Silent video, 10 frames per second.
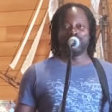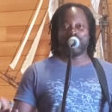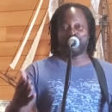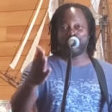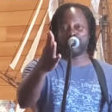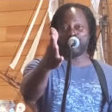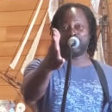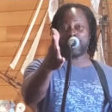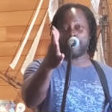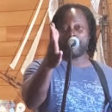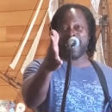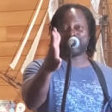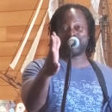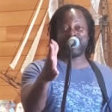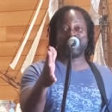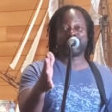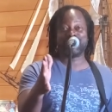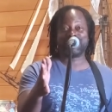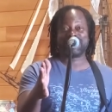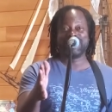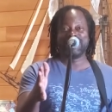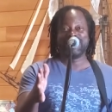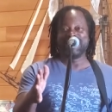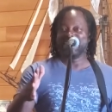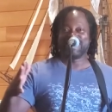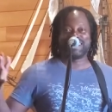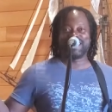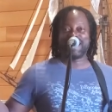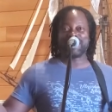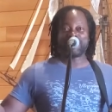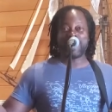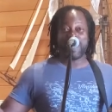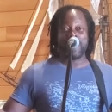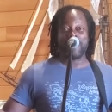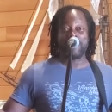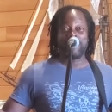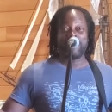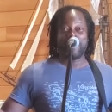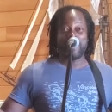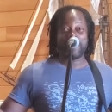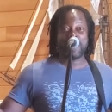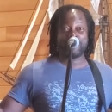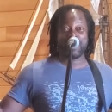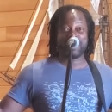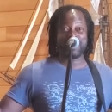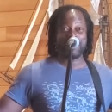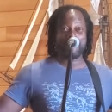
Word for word: Why don't we use our imaginations to get there? All right, ready?